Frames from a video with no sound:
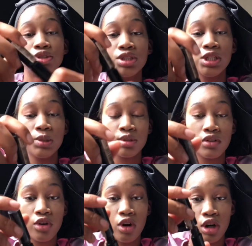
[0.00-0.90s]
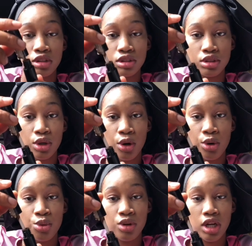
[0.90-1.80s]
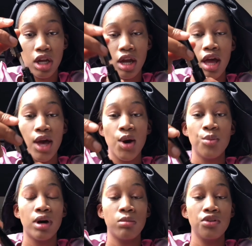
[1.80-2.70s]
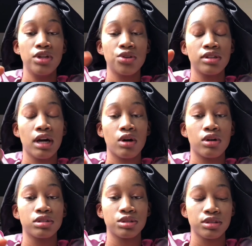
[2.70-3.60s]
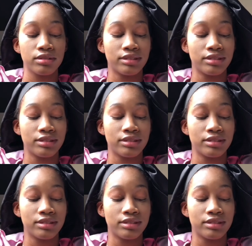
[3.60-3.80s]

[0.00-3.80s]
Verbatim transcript: wanted to do a little bit of contouring, but I'm not really good at contour.